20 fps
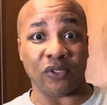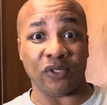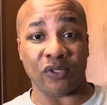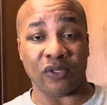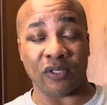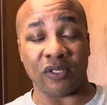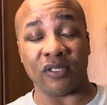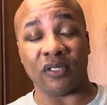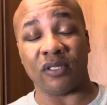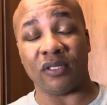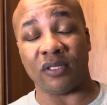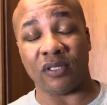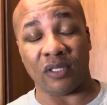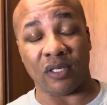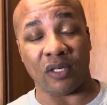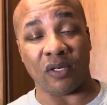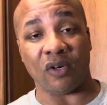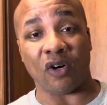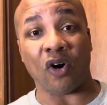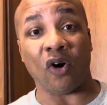your,
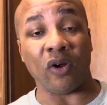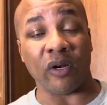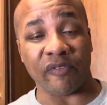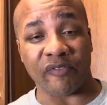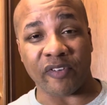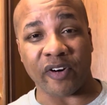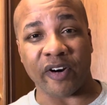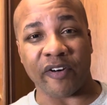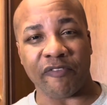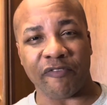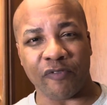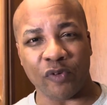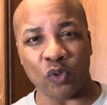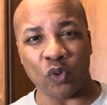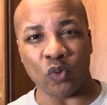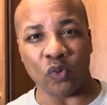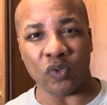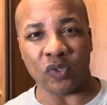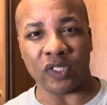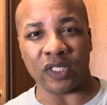all of our
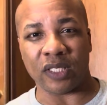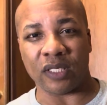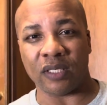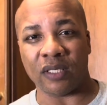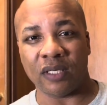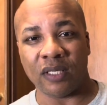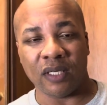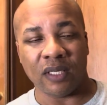foods and